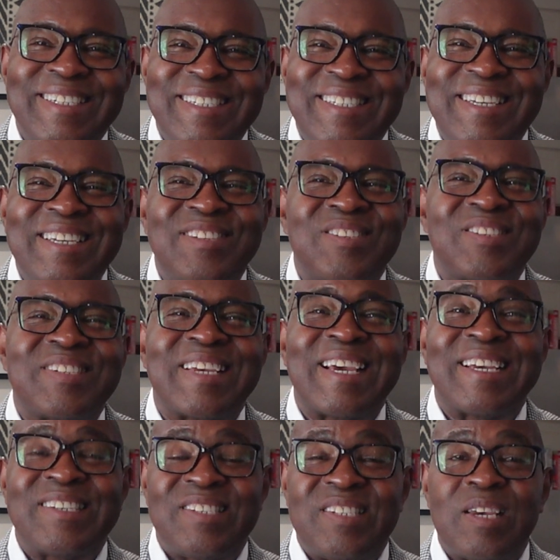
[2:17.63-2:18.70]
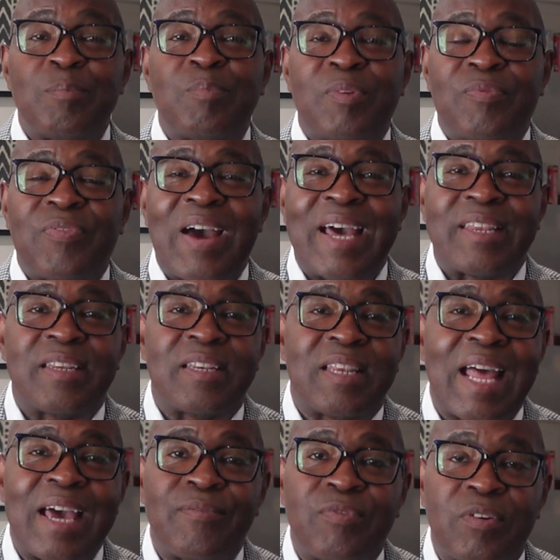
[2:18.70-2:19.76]
Jesus exemplified a
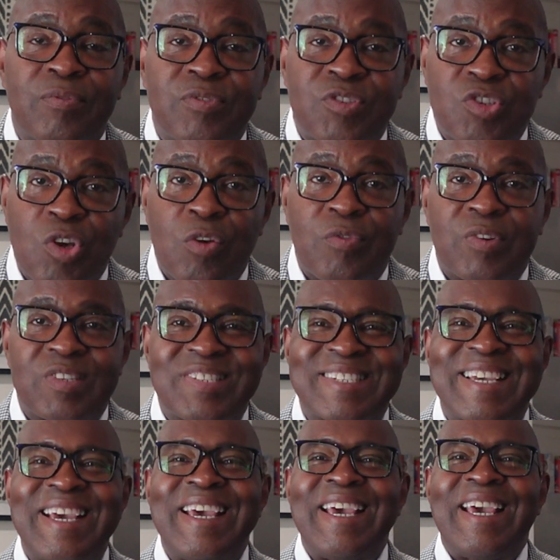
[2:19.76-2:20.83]
life of service